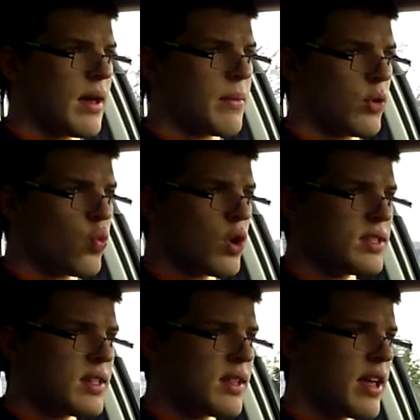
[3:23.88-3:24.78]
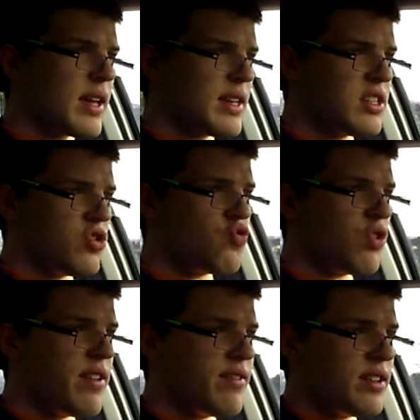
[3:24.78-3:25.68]
But what's it like as a
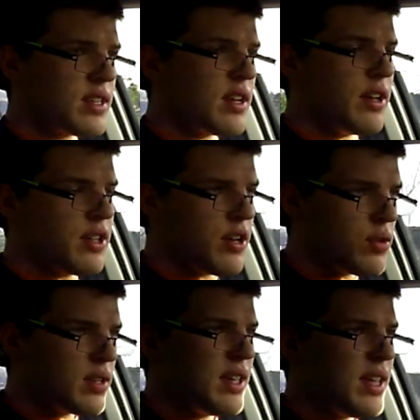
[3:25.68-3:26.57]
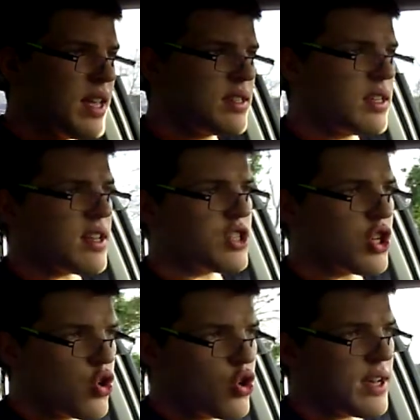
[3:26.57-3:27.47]
driver's car, you know? Is it as
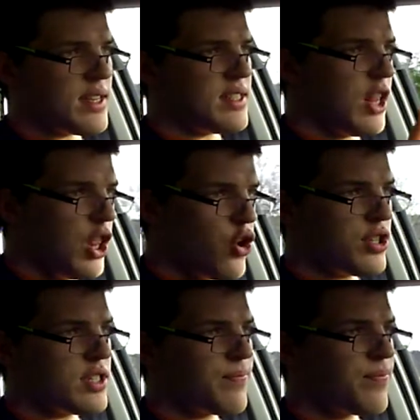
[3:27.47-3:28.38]
good as it looks?